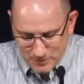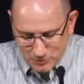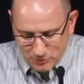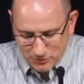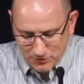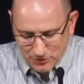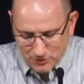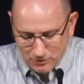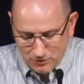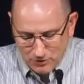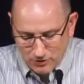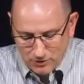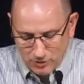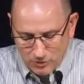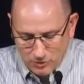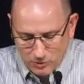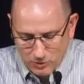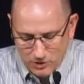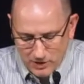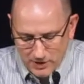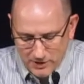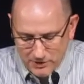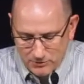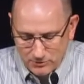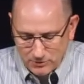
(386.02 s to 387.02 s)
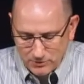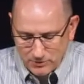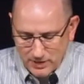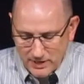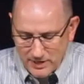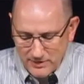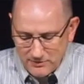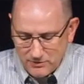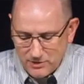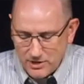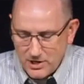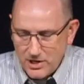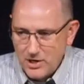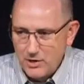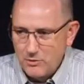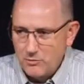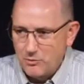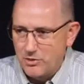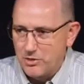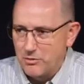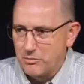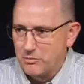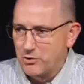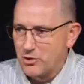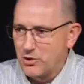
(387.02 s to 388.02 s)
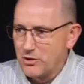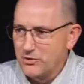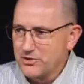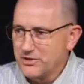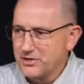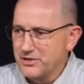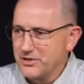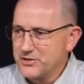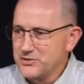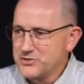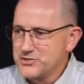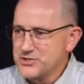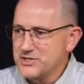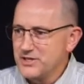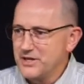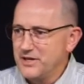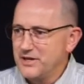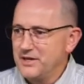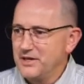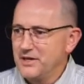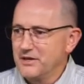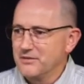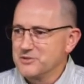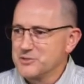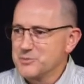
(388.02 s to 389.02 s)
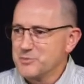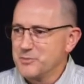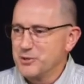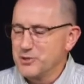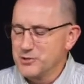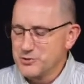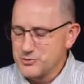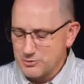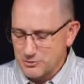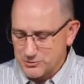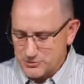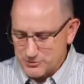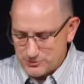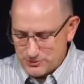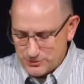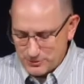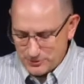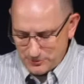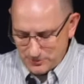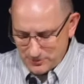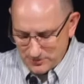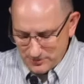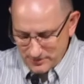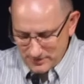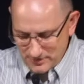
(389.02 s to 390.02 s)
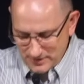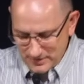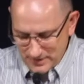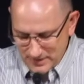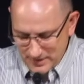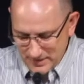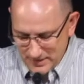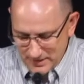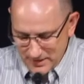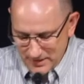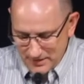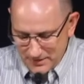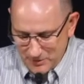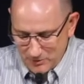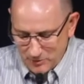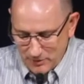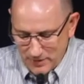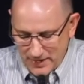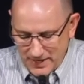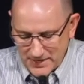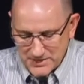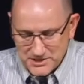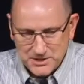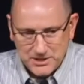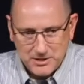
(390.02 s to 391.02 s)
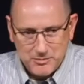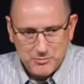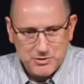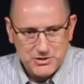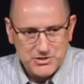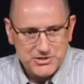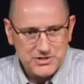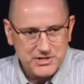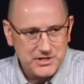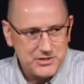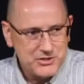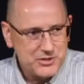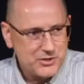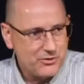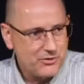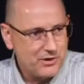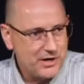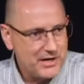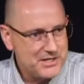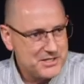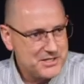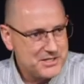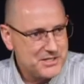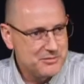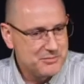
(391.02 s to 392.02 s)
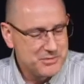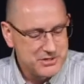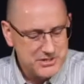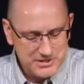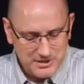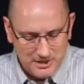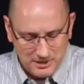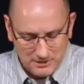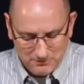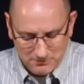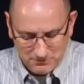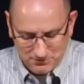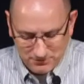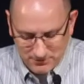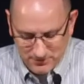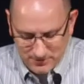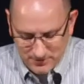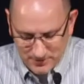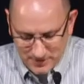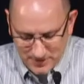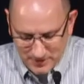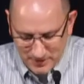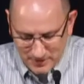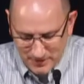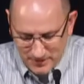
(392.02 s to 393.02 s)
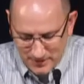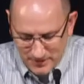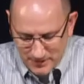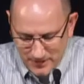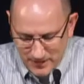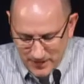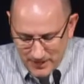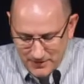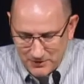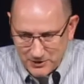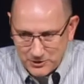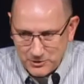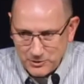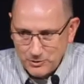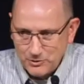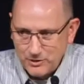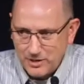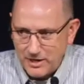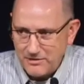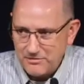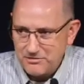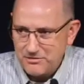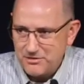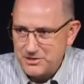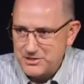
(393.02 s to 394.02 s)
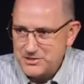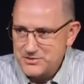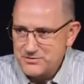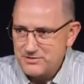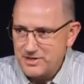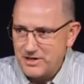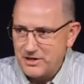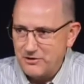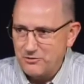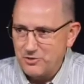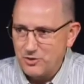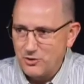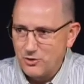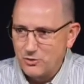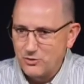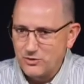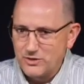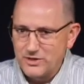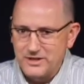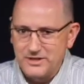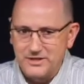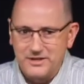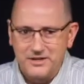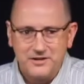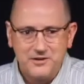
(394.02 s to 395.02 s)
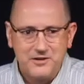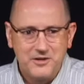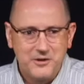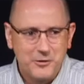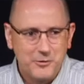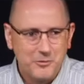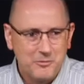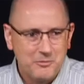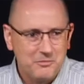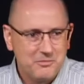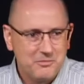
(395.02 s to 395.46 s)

no longer walk through life with a broken understanding of spiritual truth. They will actually possess Christ Himself and the new life that is found only in Him.